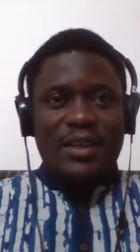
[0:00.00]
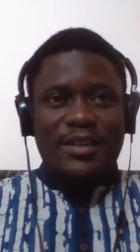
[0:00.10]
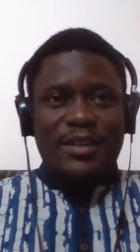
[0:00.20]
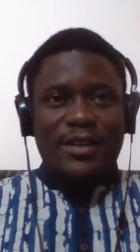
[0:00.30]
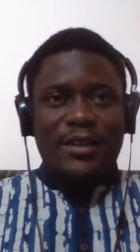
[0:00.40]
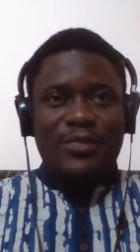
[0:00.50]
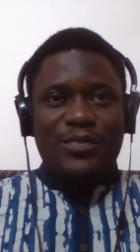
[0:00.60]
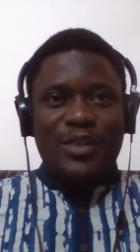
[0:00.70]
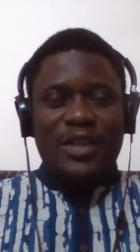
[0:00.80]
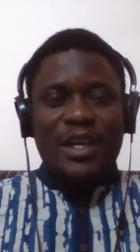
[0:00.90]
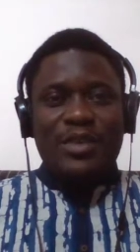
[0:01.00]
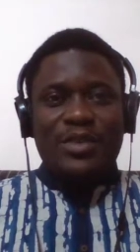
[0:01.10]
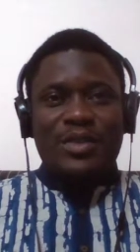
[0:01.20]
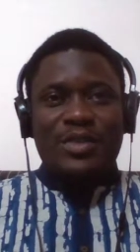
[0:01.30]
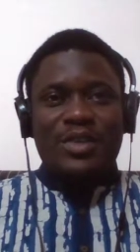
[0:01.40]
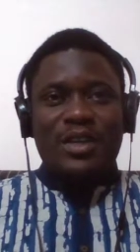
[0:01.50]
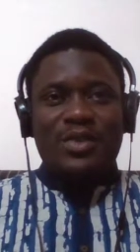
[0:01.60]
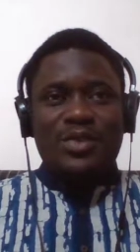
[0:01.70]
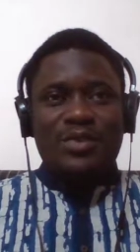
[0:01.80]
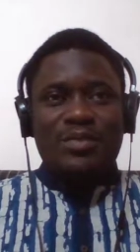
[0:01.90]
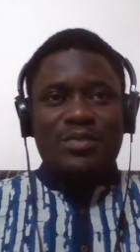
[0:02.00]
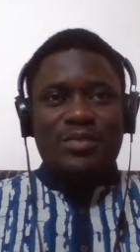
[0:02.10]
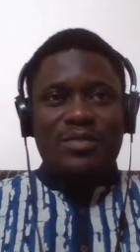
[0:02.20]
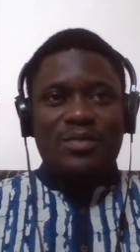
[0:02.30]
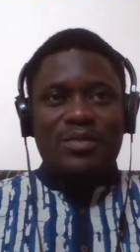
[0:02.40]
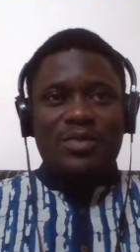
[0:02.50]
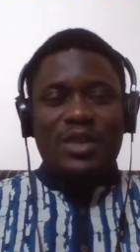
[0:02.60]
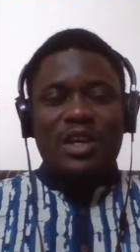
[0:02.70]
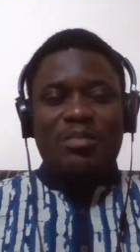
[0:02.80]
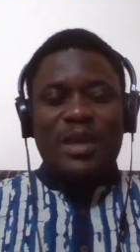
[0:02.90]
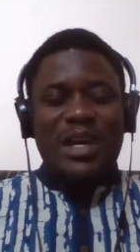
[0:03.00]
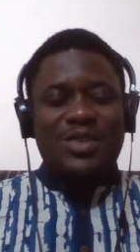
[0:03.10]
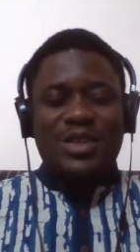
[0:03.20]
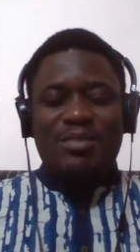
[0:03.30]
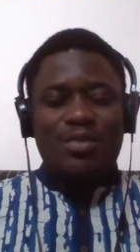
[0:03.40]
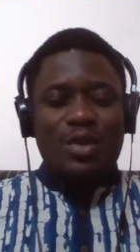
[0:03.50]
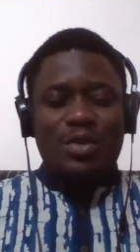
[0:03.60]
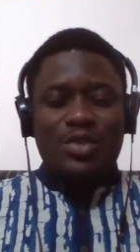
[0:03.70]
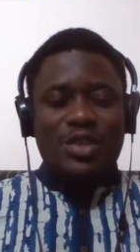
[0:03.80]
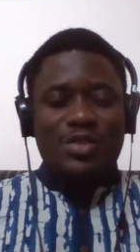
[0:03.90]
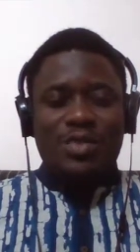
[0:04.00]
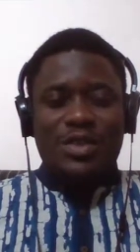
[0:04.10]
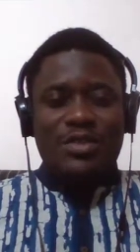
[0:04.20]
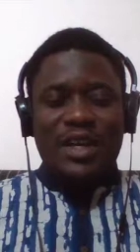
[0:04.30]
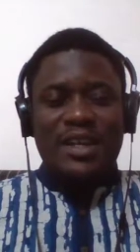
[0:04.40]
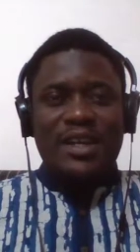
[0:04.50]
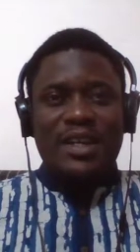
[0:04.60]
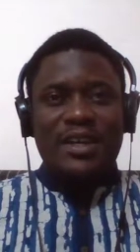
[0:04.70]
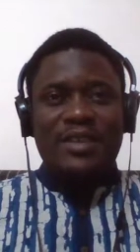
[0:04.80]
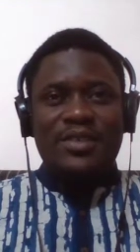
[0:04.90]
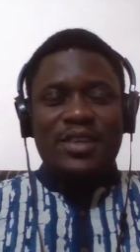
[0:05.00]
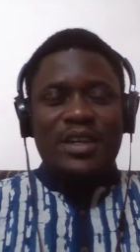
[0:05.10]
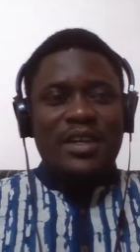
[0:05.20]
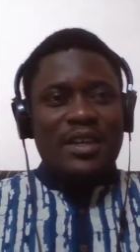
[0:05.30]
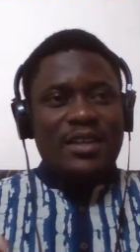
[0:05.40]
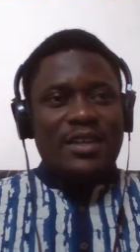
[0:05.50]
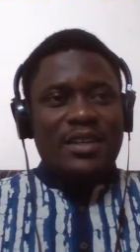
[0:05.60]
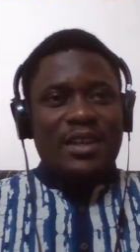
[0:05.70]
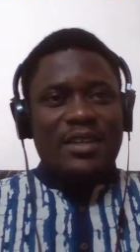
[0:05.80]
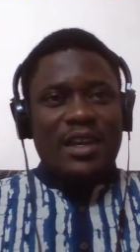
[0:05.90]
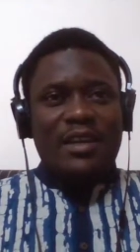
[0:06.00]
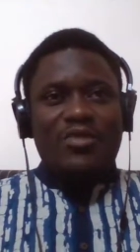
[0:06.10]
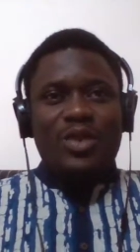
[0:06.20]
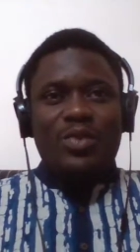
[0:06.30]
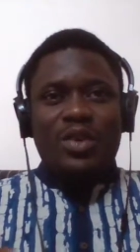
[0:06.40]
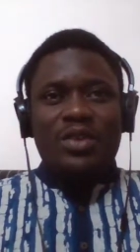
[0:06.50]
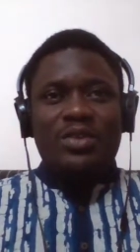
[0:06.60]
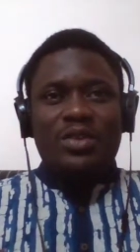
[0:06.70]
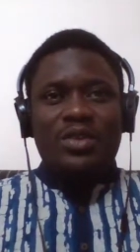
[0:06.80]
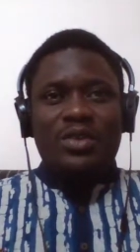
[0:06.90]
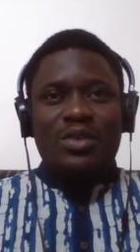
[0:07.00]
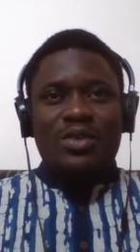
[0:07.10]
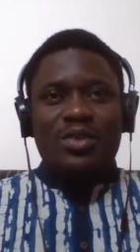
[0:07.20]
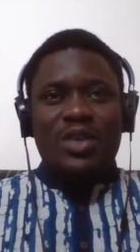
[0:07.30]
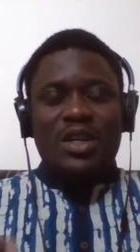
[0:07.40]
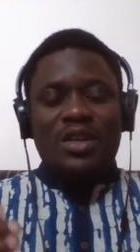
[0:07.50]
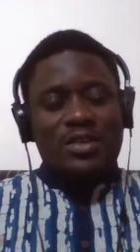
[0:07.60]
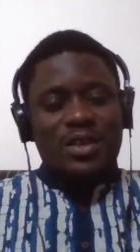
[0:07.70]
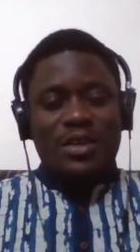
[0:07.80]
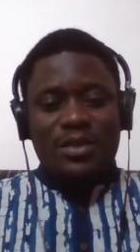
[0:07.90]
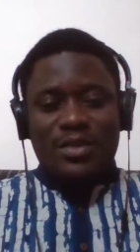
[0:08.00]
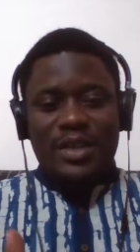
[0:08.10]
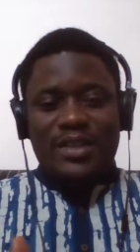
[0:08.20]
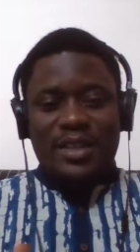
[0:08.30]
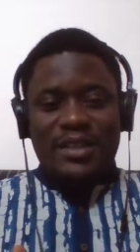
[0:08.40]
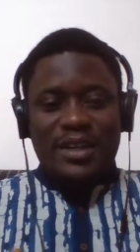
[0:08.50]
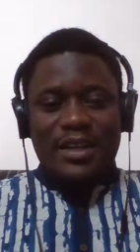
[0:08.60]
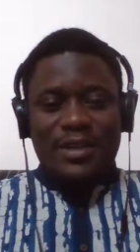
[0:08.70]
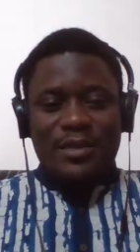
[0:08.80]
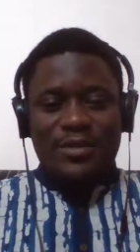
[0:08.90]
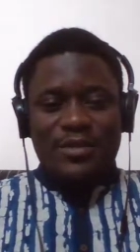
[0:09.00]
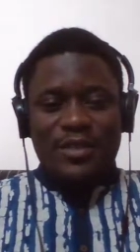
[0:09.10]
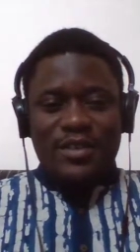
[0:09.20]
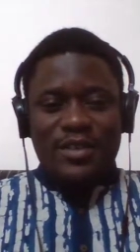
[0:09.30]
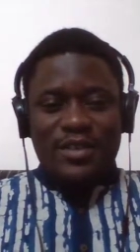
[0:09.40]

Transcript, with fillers: And uh, the narrator says, without passing moral judgment of any kind, that everyone who cannot tolerate that kind of